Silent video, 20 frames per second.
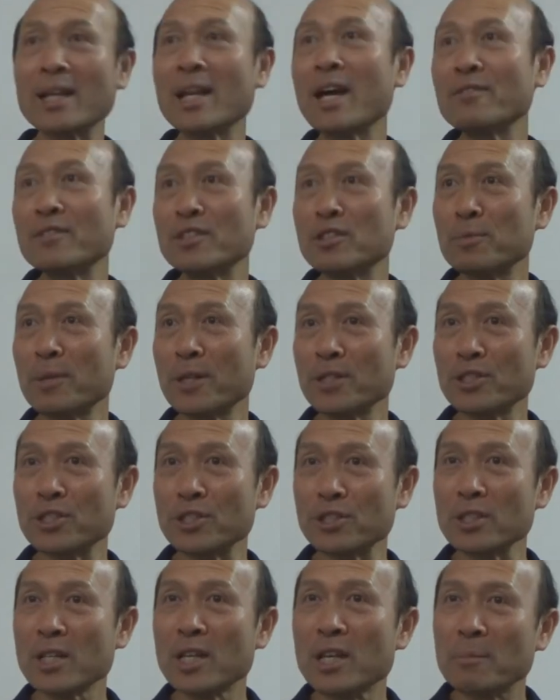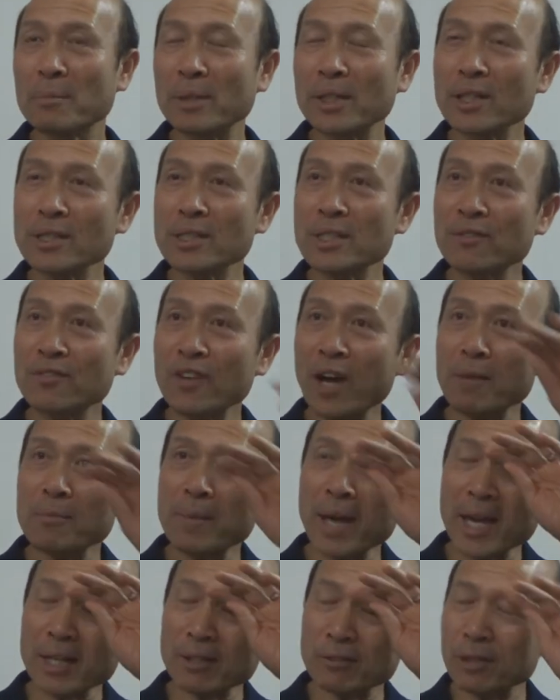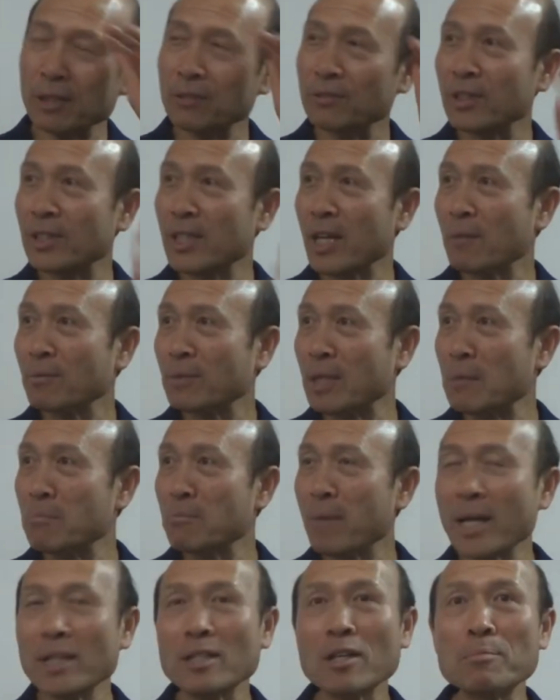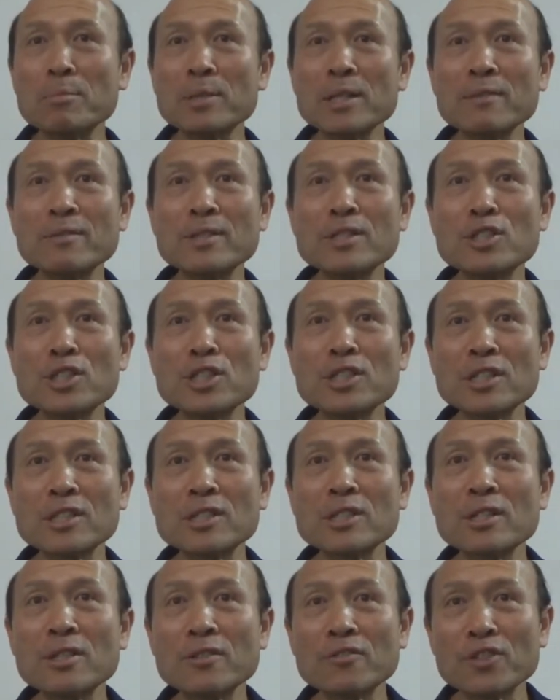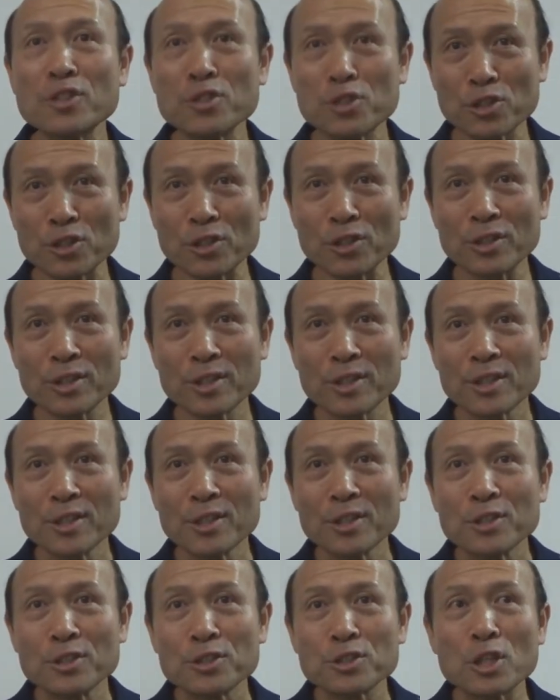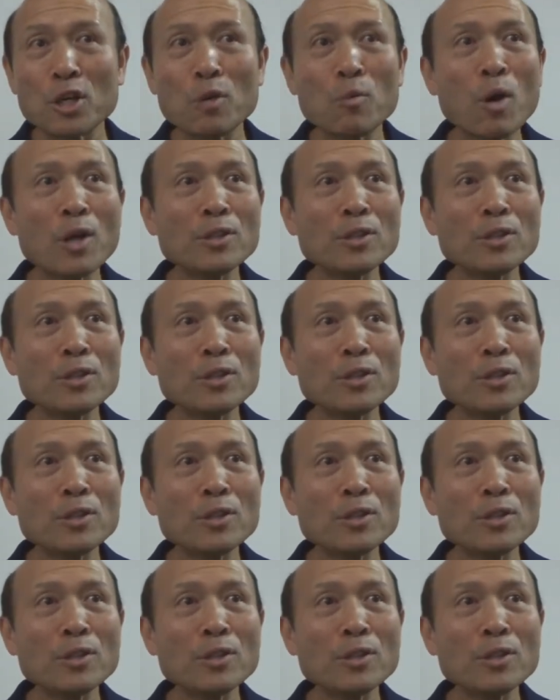their life is precious. Because if I'm angry with them, they might not believe in Jesus in the future. So I